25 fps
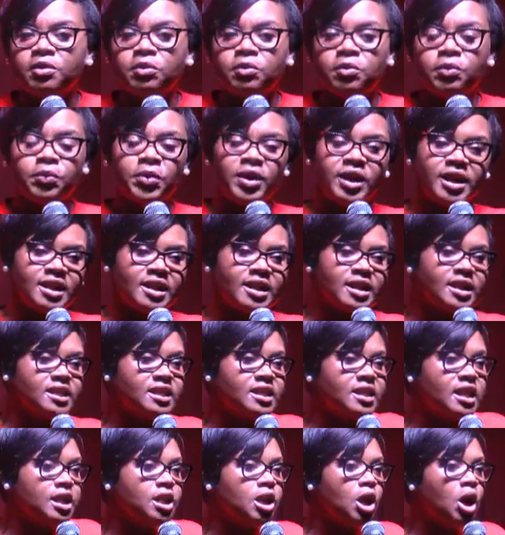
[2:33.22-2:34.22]

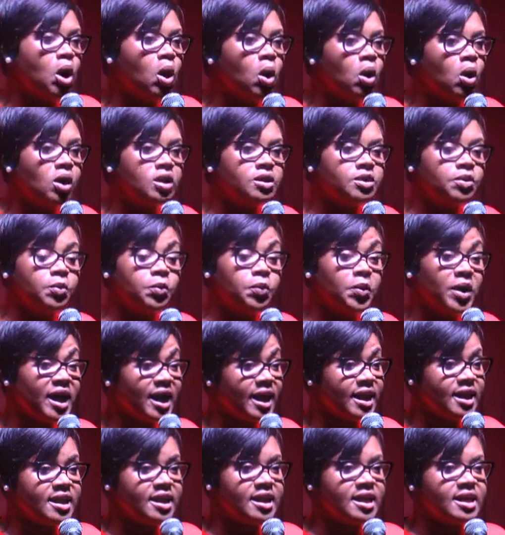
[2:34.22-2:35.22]
witnessing all the
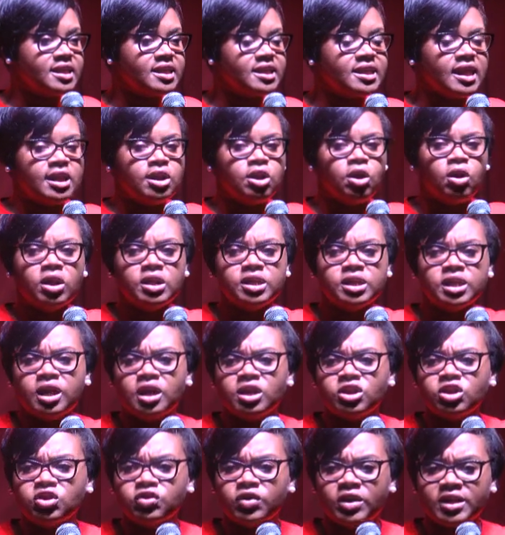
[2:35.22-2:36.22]
wickedness and all the
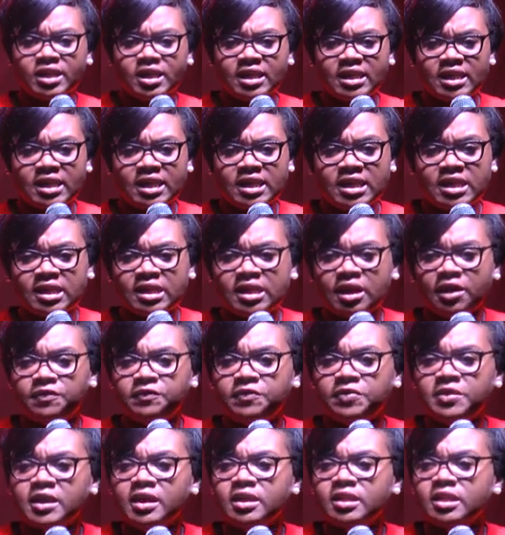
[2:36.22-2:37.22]
atrocities
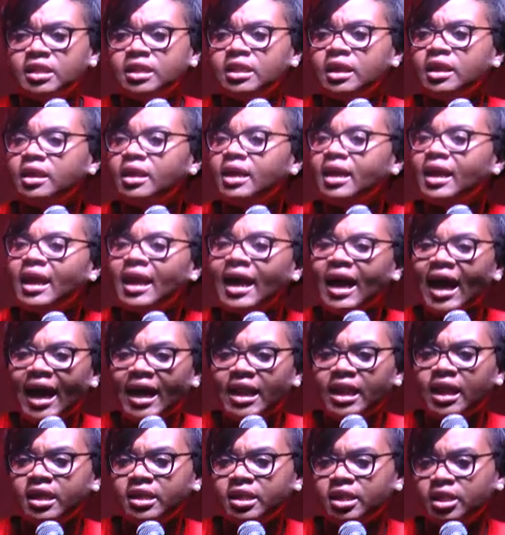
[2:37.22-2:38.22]
of this
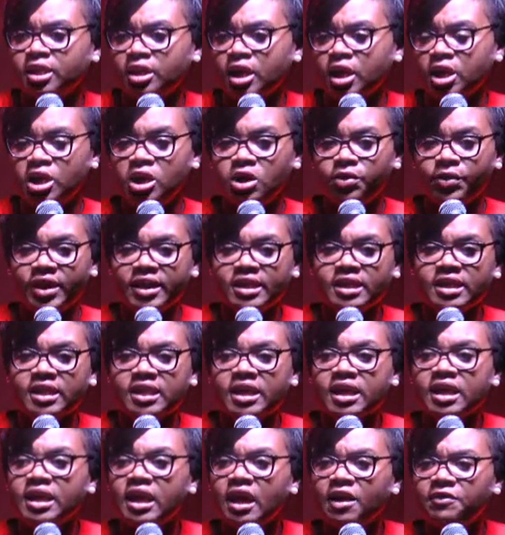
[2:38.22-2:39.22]
callous
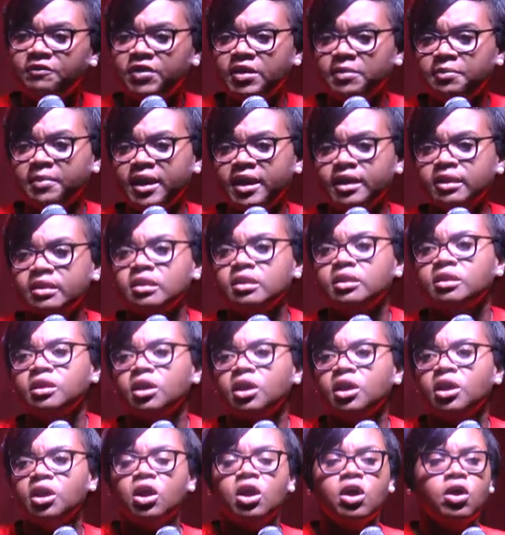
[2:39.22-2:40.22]
UNC government.
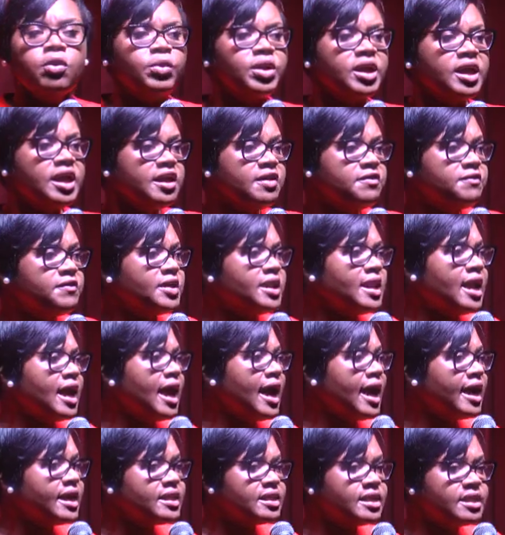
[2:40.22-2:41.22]
We even
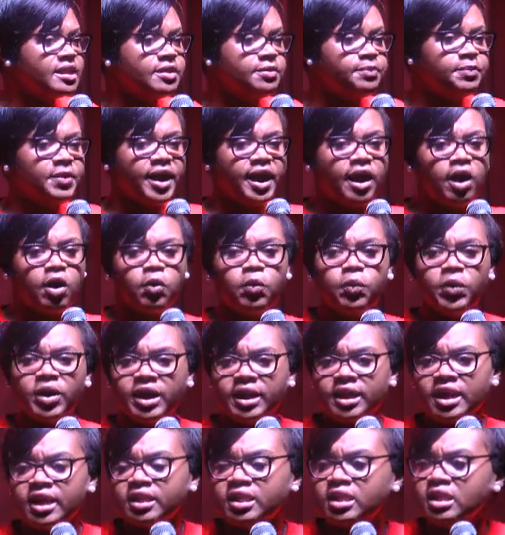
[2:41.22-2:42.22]
had to bear
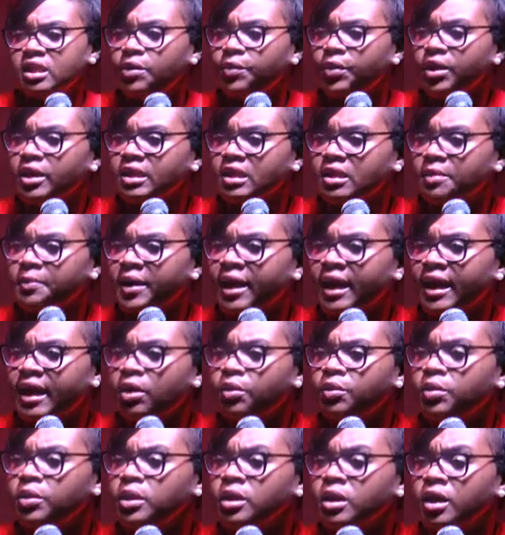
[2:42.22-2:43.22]
witness to our
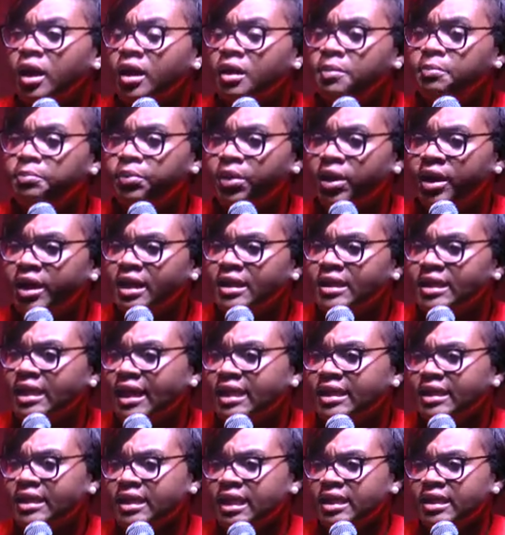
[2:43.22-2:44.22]
Tobagonian brothers
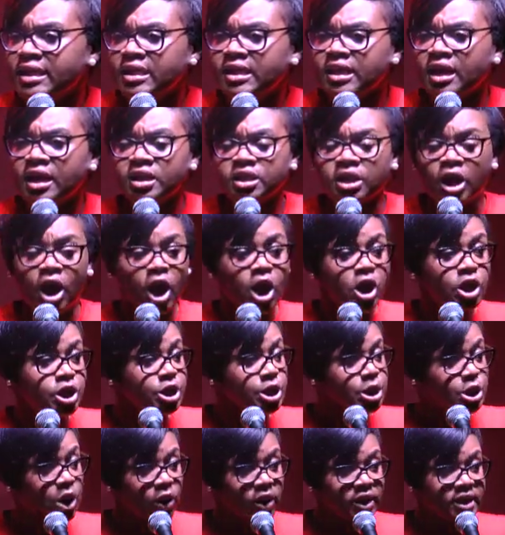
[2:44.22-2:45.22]
and sisters,
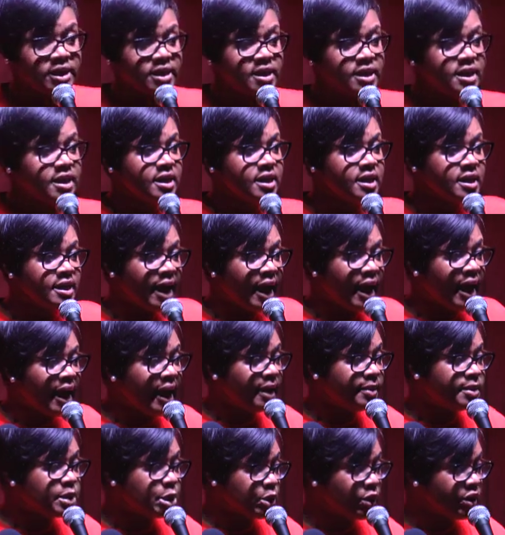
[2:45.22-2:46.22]
joining in,
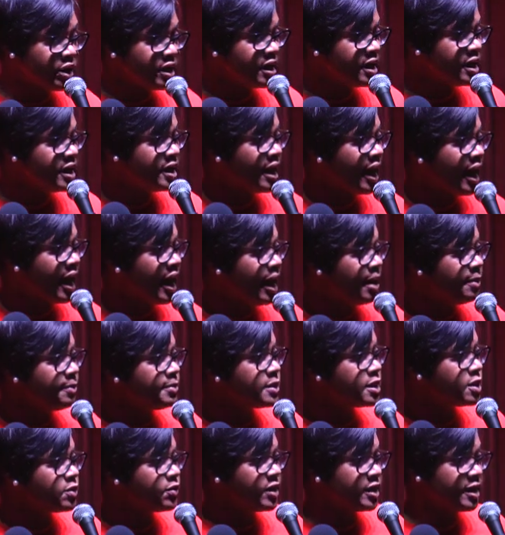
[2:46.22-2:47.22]
joining in
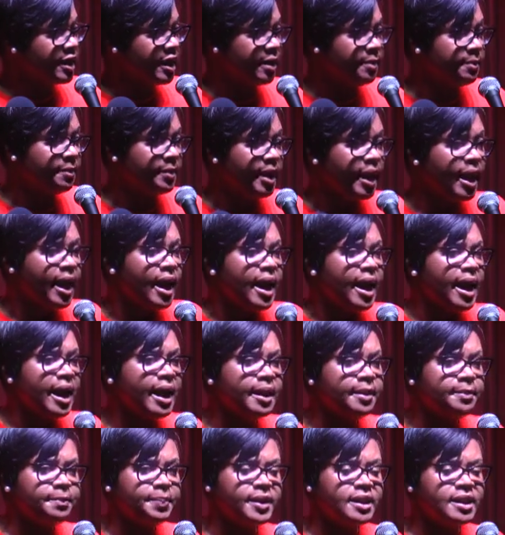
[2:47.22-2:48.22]
arms with them,
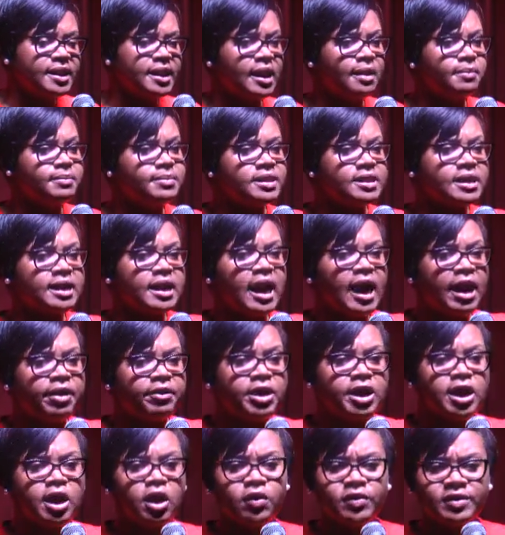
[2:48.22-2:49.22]
helping them to
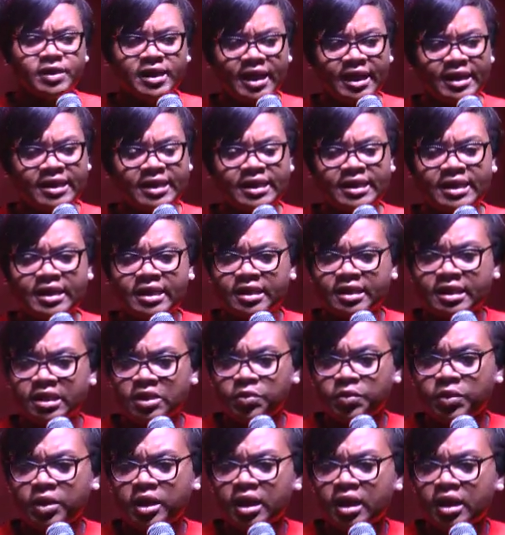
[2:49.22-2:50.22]
carry out their dirty
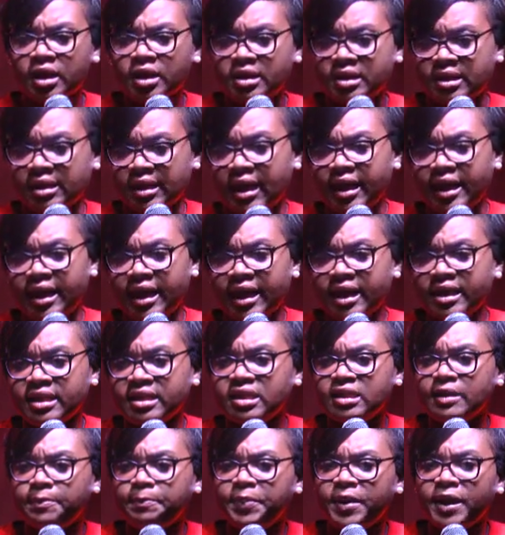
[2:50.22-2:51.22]
works
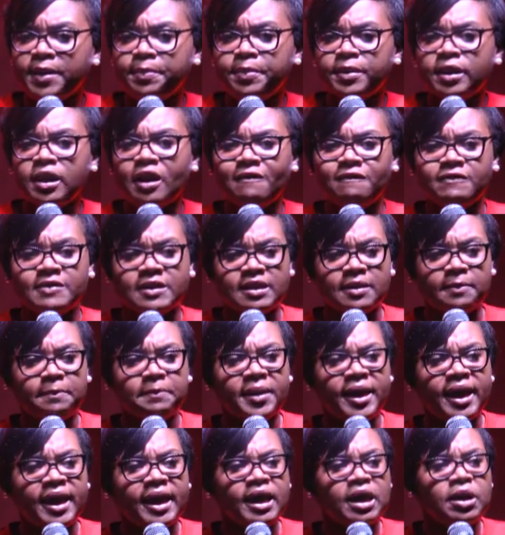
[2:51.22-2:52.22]
against the people of
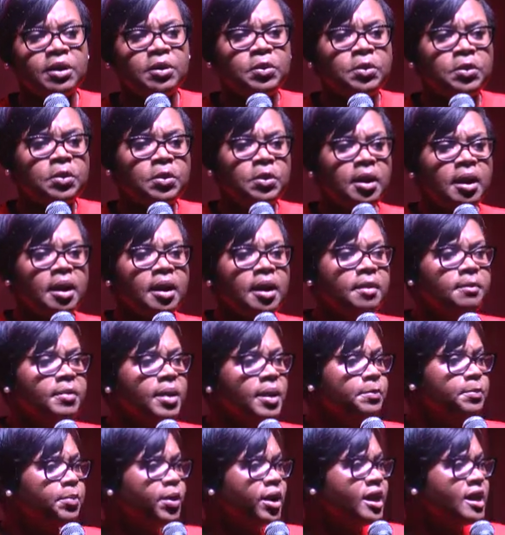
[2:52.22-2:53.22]
Tobago.
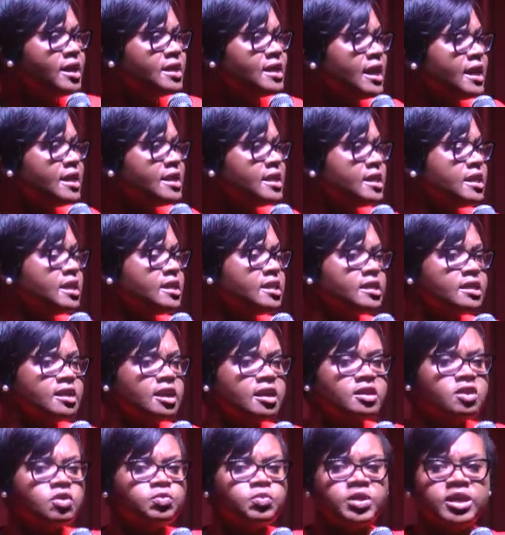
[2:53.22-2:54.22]
But, brothers and
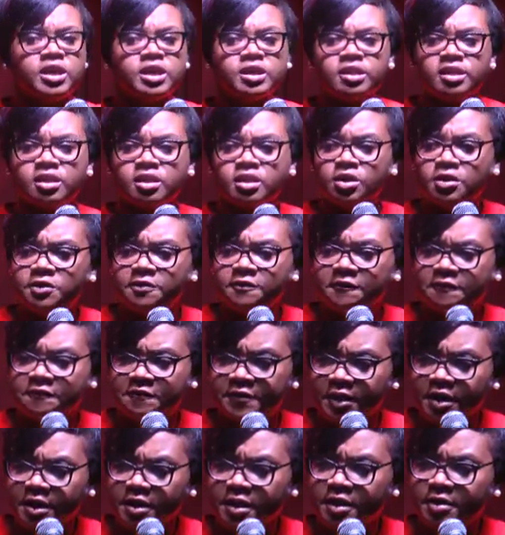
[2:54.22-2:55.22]
sisters, we stood
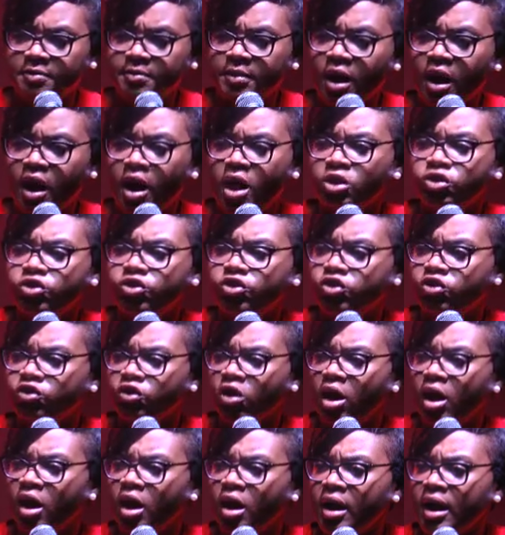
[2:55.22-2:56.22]
firm,
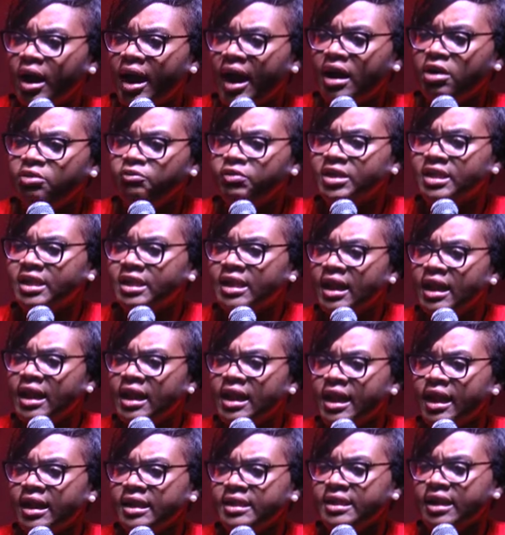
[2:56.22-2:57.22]
strong, and
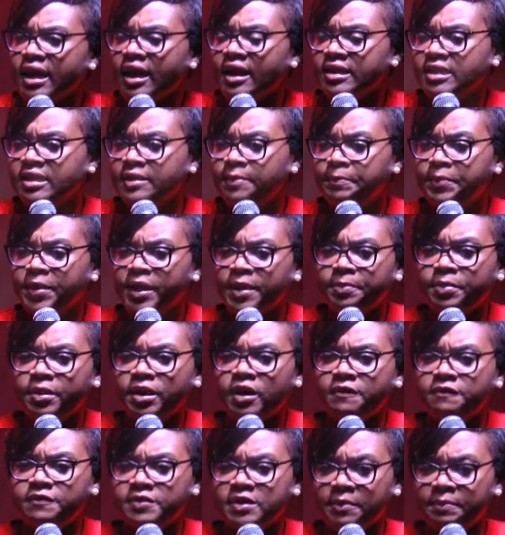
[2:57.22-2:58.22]
resilient as the people
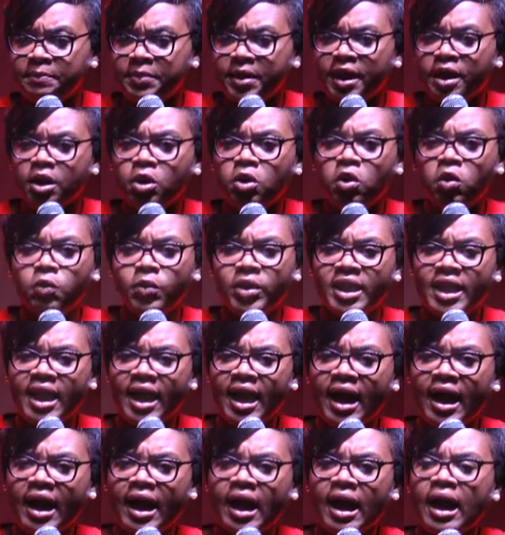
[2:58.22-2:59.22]
of Tobago we
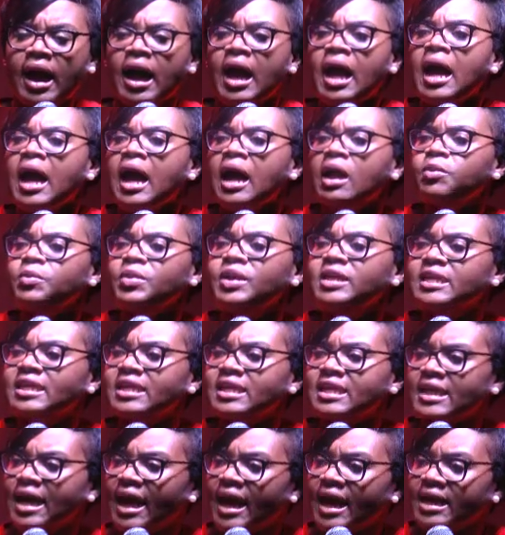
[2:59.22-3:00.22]
are. And we
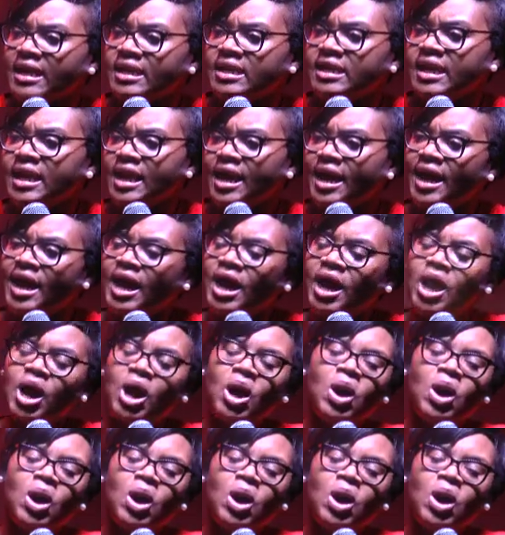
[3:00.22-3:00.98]
stand here